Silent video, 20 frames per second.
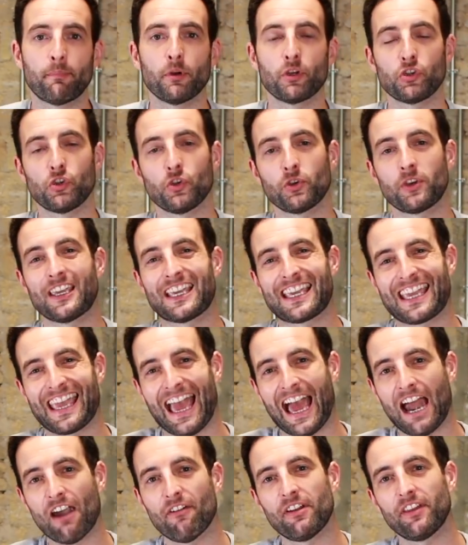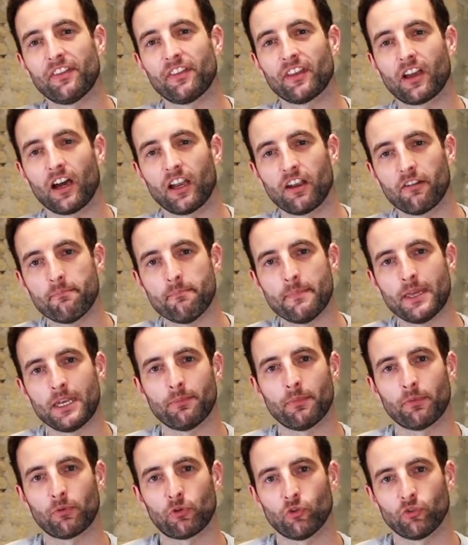but you can carry the kind of
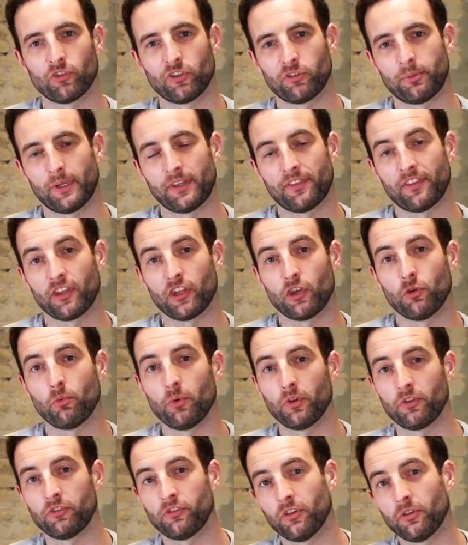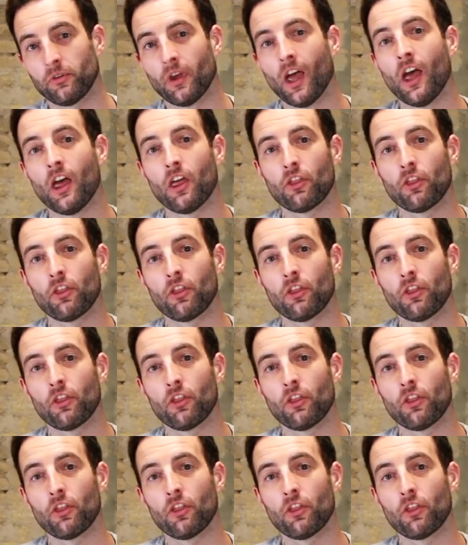minimum corner speed that you would do